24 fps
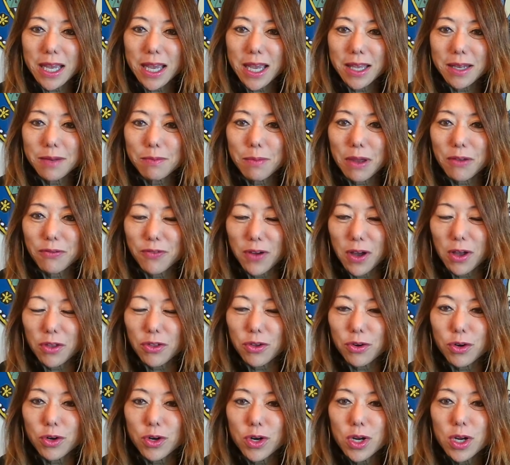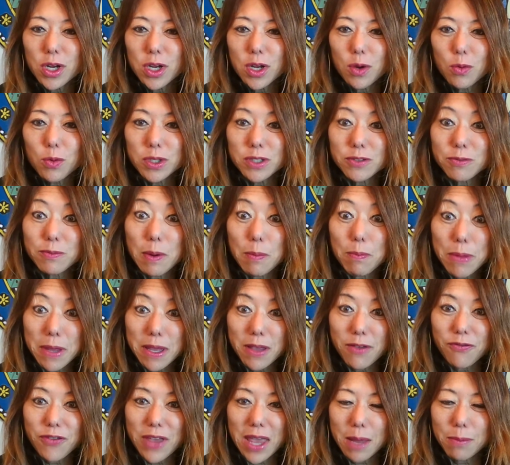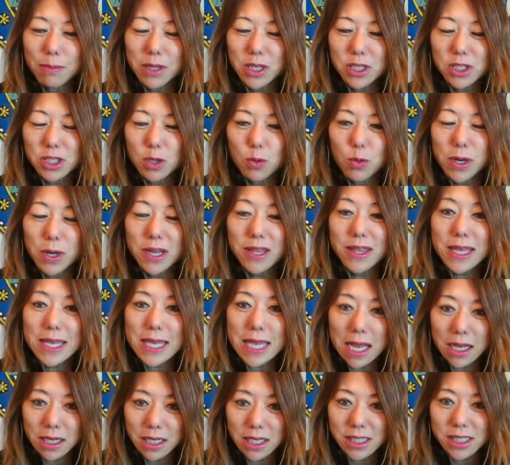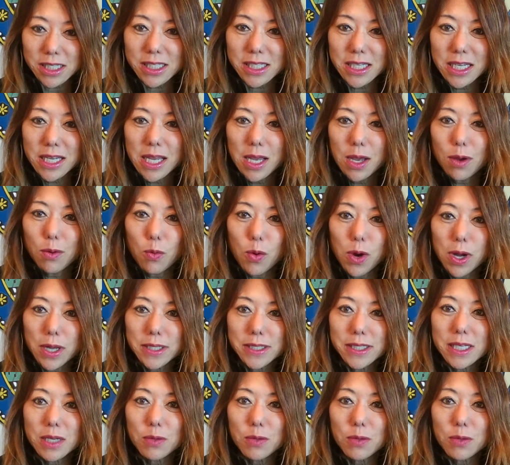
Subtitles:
and my father was from a big family, so one of the youngest ones.